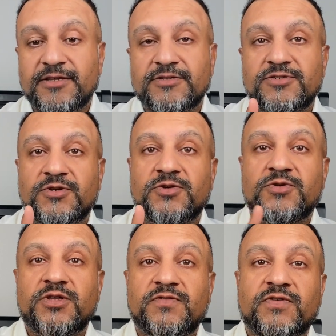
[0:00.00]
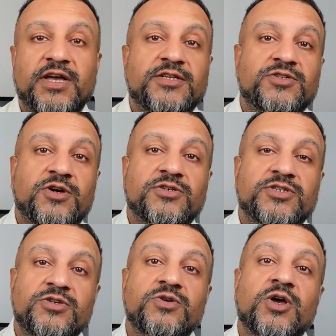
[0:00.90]
So if I had to
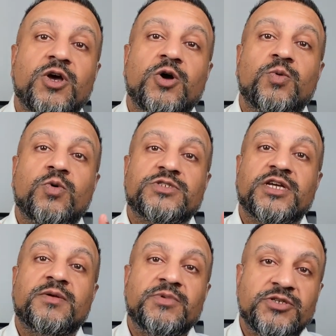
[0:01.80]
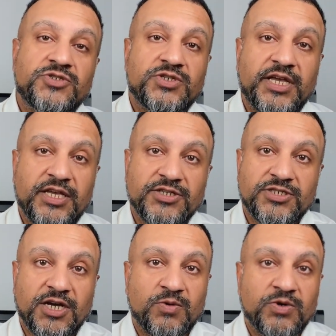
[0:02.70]
ask you, what time did you take a
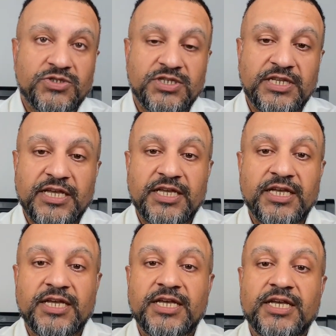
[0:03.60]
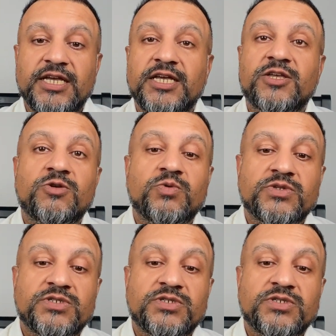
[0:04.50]
shower today? You would